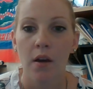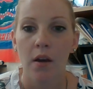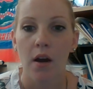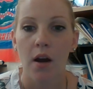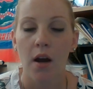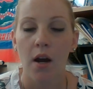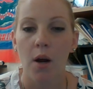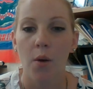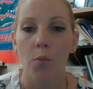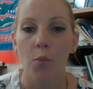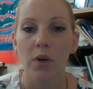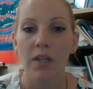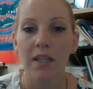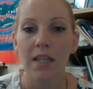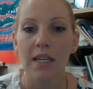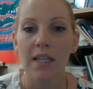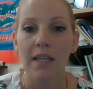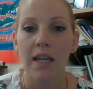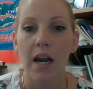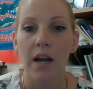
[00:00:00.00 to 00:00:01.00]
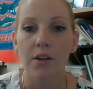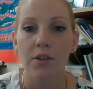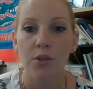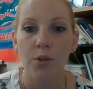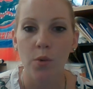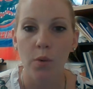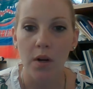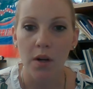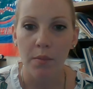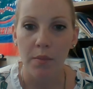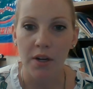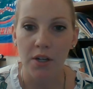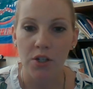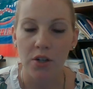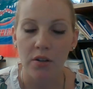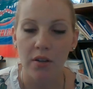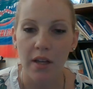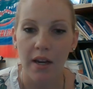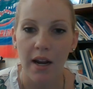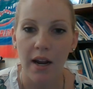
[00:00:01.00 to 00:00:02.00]
One thing that I do want to make
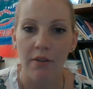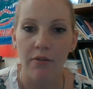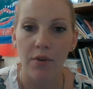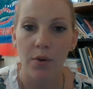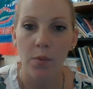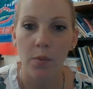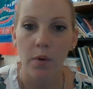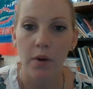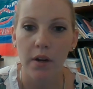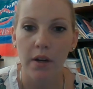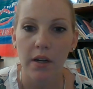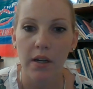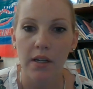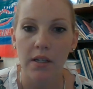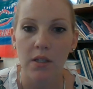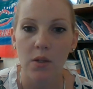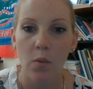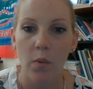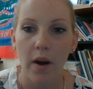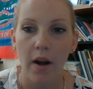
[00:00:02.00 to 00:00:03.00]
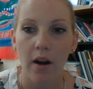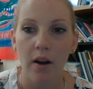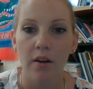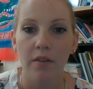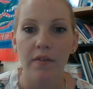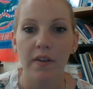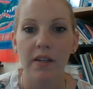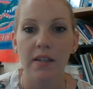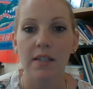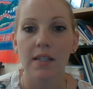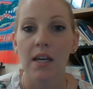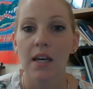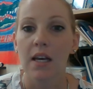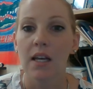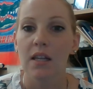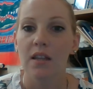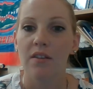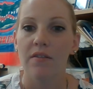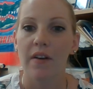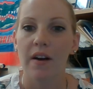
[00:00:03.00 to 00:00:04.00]
sure that everyone is aware of is
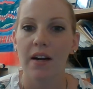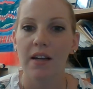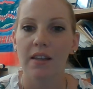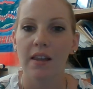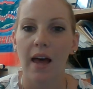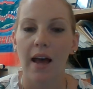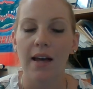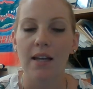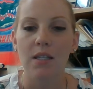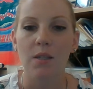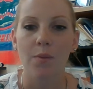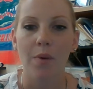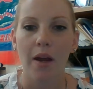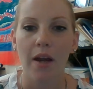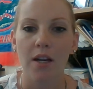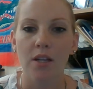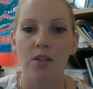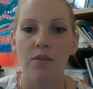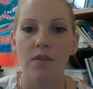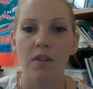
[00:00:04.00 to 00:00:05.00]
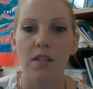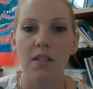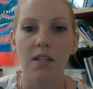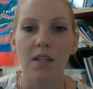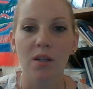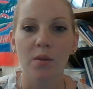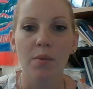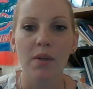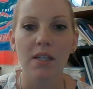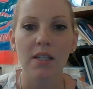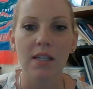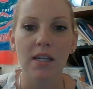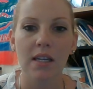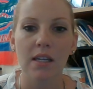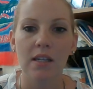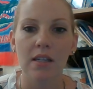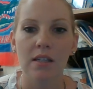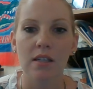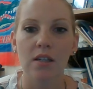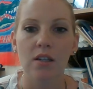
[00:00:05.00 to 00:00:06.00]
the very last page of the syllabus
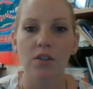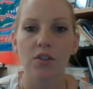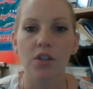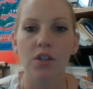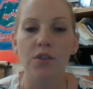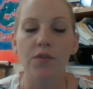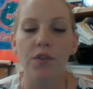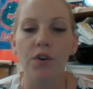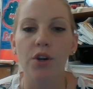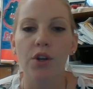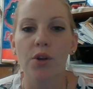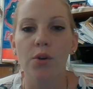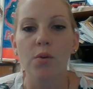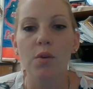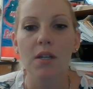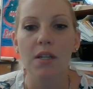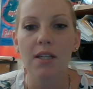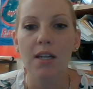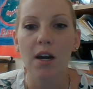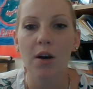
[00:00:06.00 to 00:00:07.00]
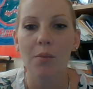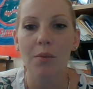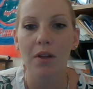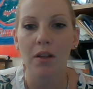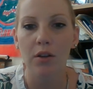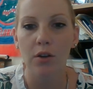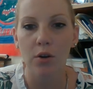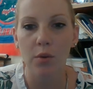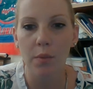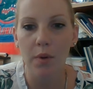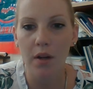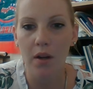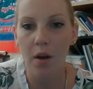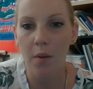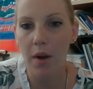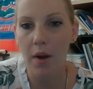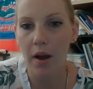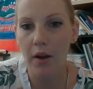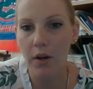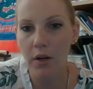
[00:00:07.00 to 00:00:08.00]
is just for you to tell me a little bit
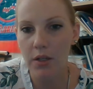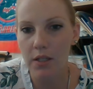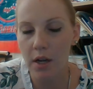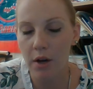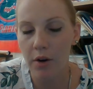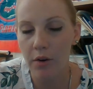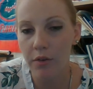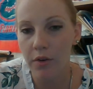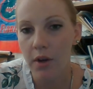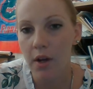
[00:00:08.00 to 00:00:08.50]
about yourself.